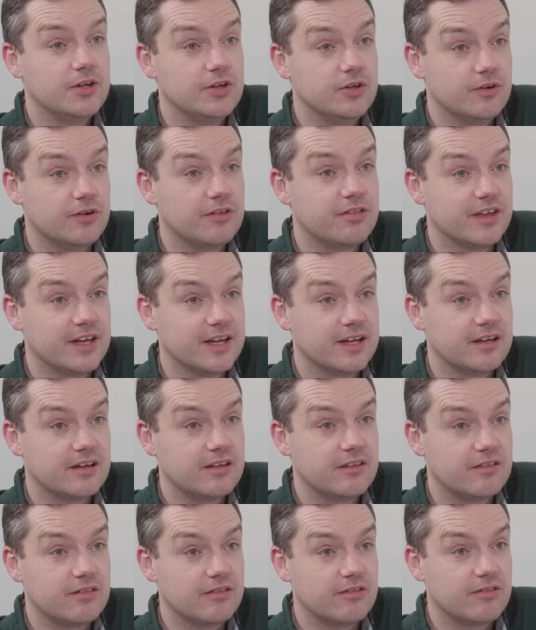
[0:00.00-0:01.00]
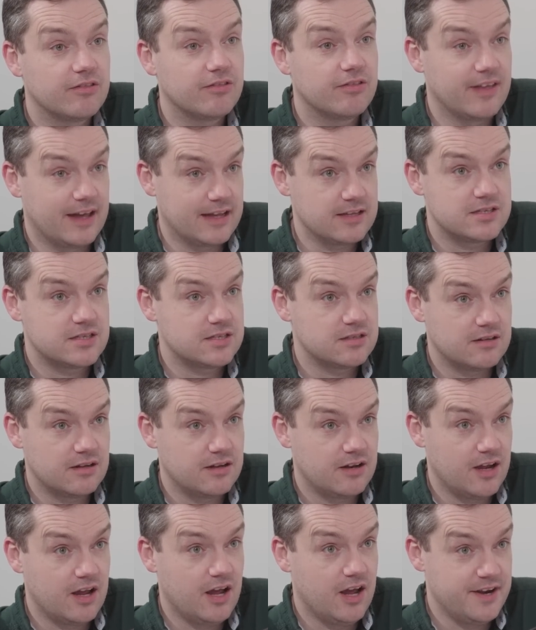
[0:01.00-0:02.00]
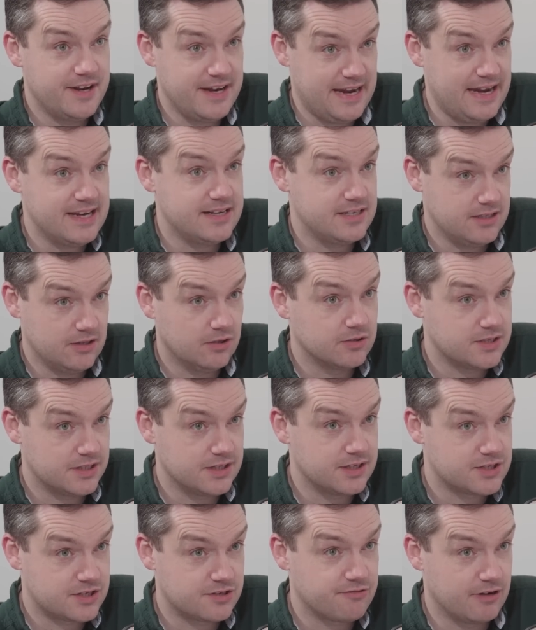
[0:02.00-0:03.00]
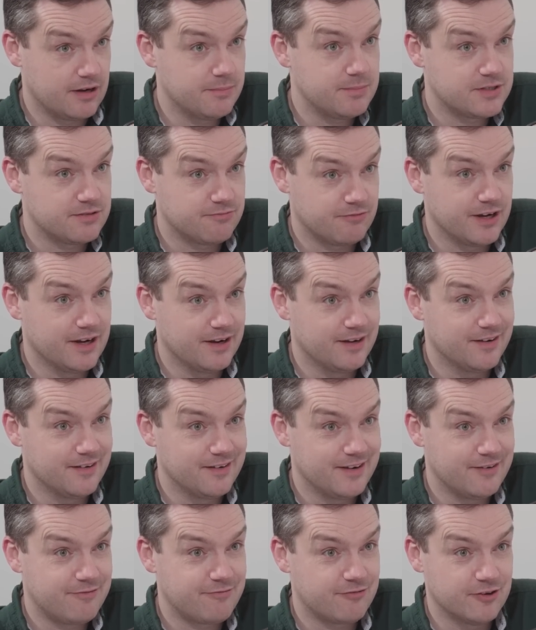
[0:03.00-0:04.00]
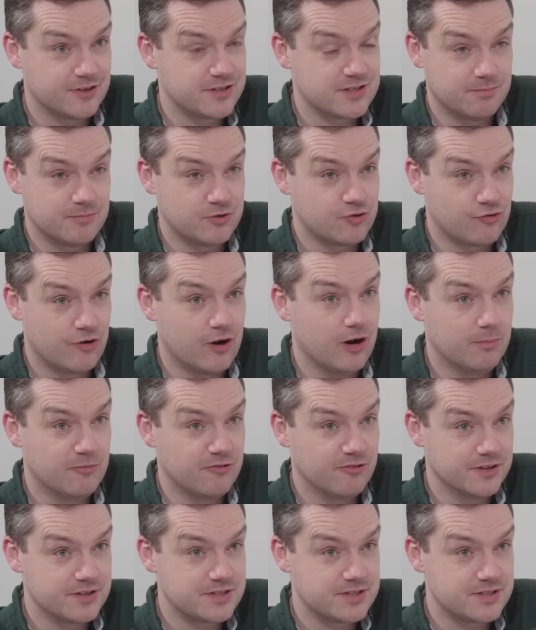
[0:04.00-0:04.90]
you'd think that's an idiotic script written for some drama on